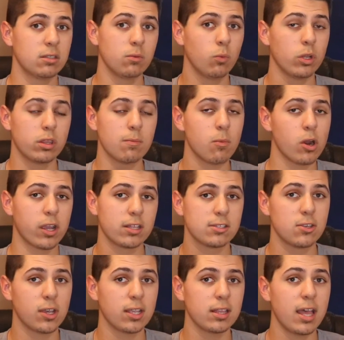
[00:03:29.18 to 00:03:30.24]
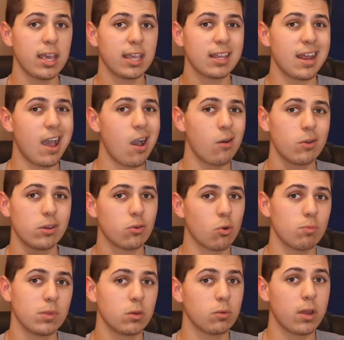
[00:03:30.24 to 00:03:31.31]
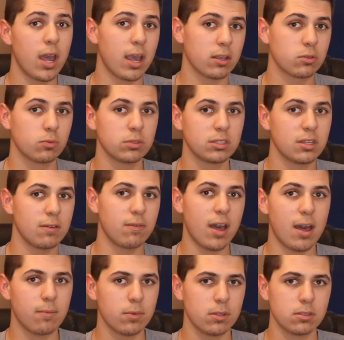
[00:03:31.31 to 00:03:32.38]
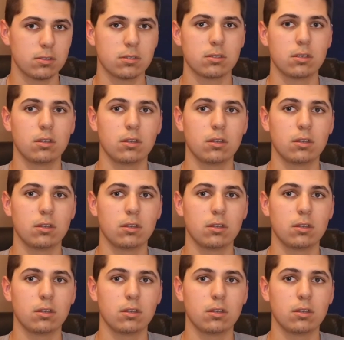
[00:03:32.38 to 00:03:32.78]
what the market's looking like and how it normally reacts when stuff happens.